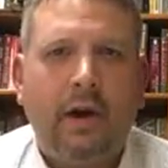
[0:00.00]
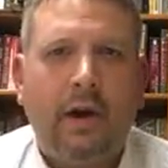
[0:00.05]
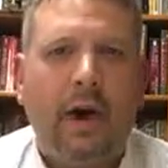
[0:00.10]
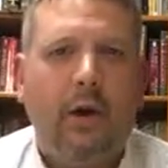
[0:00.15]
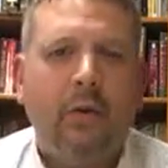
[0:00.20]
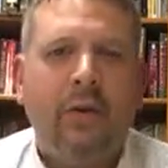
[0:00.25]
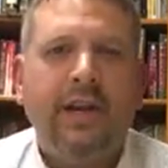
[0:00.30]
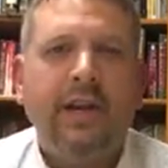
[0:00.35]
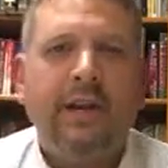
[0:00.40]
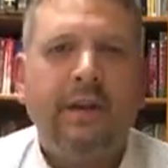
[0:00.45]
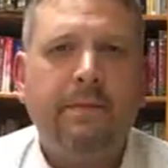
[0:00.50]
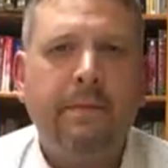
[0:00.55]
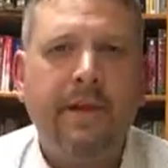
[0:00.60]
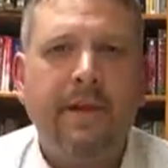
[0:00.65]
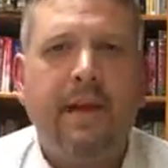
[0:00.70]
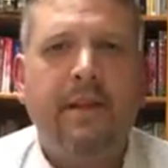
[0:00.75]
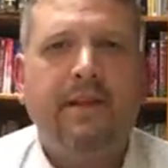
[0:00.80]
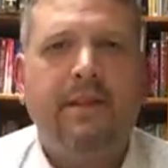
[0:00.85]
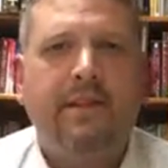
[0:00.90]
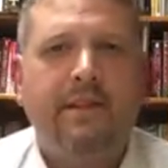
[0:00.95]
Are we going to
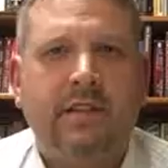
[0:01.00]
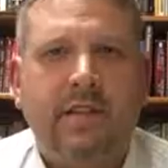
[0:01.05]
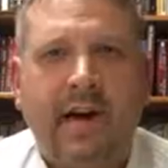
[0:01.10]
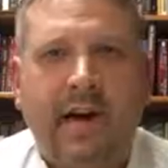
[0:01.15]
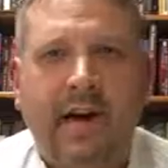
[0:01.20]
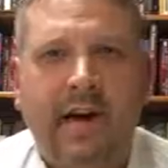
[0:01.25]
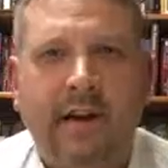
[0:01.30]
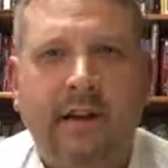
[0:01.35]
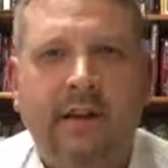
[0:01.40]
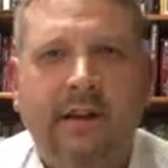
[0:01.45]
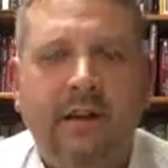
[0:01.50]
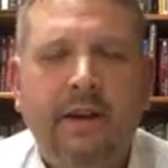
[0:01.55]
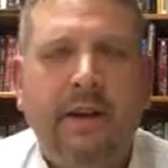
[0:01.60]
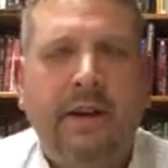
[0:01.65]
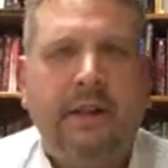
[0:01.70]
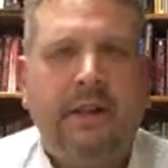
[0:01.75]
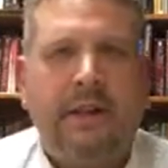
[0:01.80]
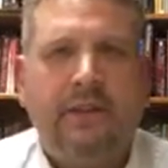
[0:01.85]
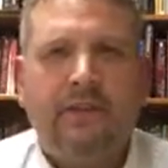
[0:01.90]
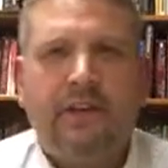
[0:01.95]
be on the side
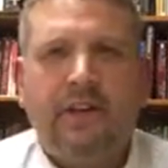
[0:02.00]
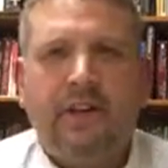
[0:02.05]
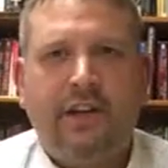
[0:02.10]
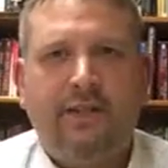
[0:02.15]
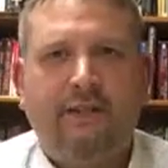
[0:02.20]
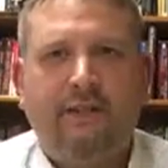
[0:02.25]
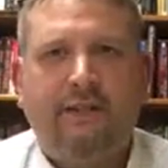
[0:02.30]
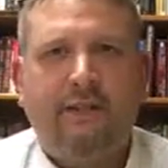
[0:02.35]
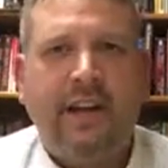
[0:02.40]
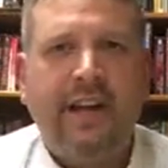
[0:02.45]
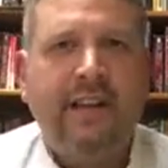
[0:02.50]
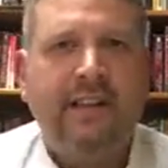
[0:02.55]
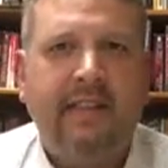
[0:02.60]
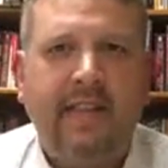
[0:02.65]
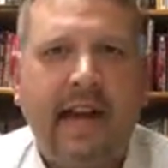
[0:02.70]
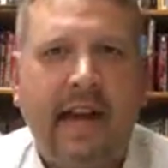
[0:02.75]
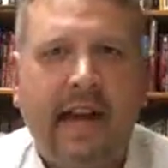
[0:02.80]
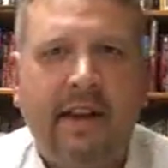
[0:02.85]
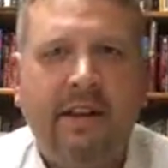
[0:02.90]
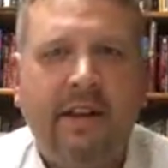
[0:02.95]
that's going to fight
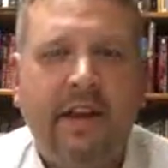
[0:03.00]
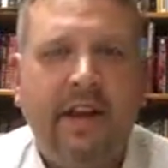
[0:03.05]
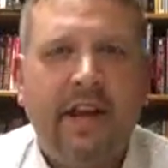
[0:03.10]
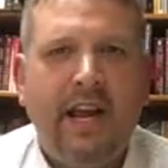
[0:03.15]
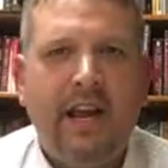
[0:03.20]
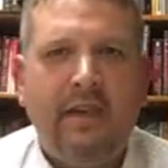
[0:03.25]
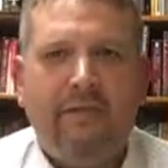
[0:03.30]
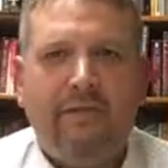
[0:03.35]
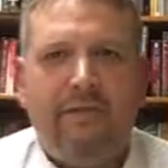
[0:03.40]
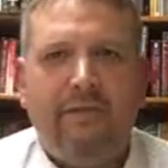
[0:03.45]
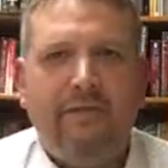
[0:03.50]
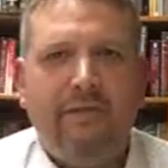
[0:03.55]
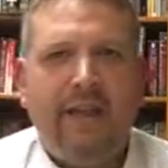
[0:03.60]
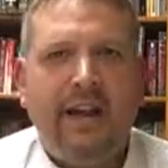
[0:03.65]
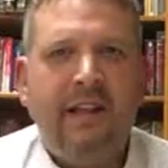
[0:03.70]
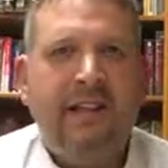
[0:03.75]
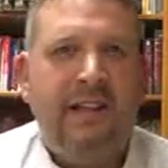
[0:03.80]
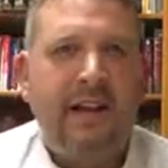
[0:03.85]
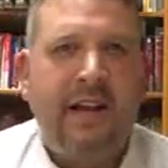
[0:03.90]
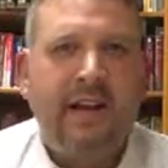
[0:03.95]
that and
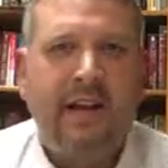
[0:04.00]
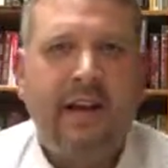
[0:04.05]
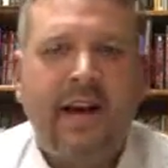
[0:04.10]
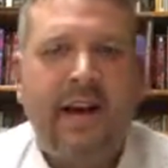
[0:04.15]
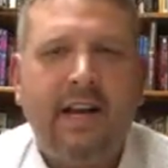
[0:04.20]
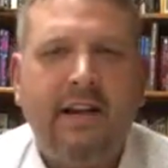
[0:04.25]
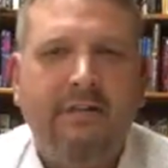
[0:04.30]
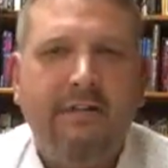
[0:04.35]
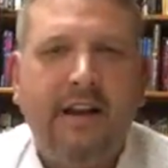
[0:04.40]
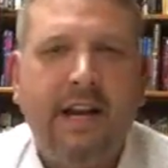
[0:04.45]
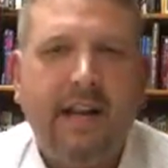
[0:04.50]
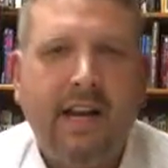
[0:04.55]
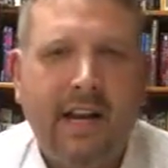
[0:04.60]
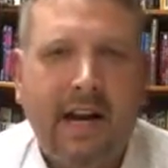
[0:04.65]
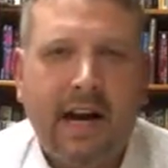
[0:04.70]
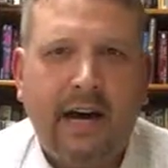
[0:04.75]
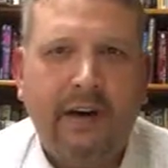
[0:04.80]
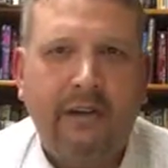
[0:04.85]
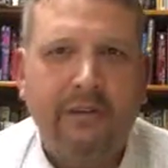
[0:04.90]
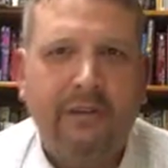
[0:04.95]
prevent that kind of
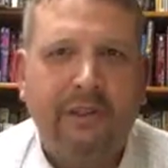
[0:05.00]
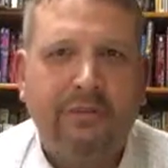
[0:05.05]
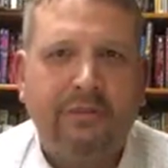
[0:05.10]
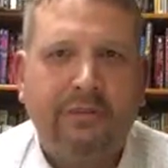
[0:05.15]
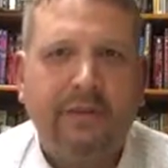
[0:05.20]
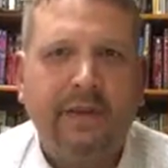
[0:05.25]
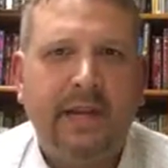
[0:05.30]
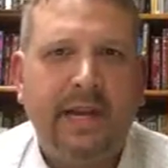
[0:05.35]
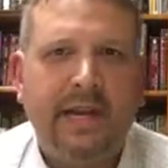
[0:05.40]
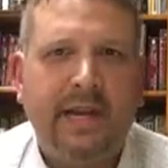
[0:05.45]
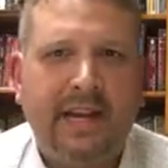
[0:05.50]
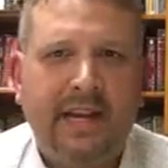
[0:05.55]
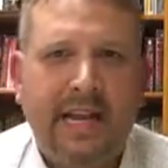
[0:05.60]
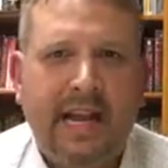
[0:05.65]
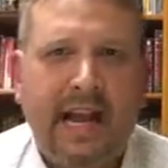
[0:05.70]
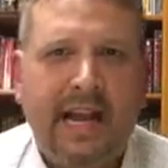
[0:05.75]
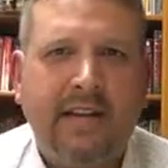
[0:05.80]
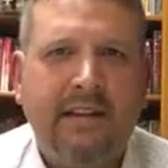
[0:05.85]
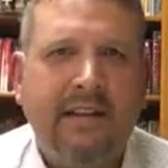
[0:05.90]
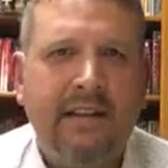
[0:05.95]
ideology from getting
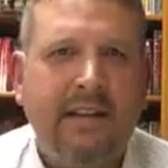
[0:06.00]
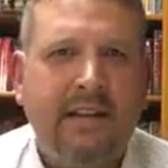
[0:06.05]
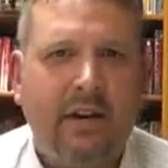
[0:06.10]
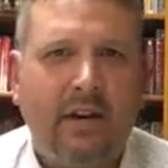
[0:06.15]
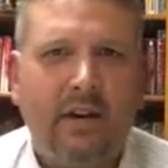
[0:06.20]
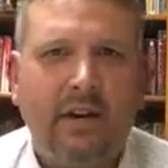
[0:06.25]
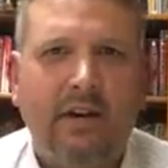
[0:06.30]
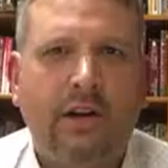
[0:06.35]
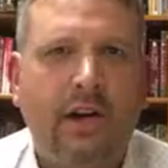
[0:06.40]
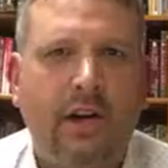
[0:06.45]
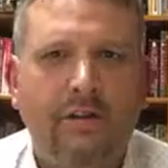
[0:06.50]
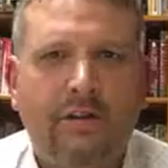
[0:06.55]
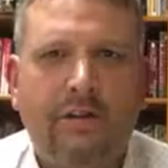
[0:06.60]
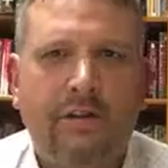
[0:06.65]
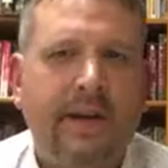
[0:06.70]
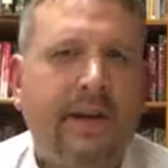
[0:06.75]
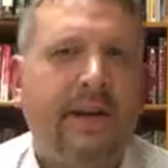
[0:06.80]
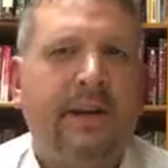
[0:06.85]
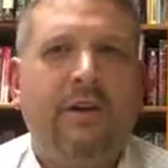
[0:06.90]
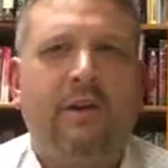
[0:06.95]
enacted in our
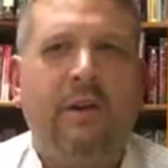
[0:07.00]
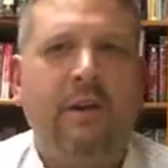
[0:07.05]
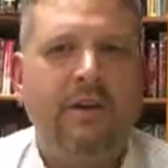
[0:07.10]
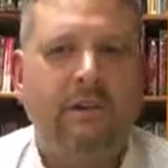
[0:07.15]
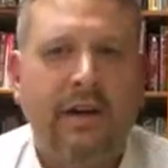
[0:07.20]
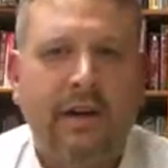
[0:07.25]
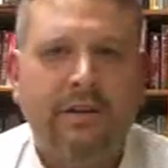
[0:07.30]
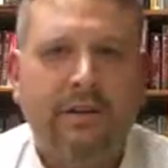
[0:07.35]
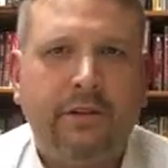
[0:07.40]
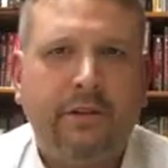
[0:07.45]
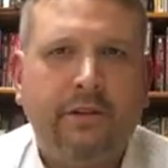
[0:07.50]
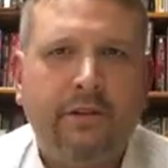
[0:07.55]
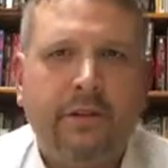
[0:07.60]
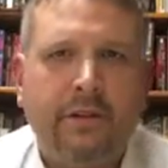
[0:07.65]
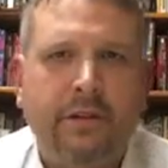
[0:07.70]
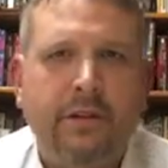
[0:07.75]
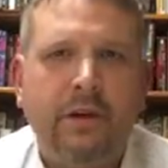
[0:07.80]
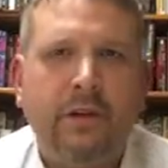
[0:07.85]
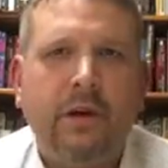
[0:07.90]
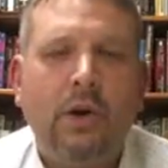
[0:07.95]
government at all levels?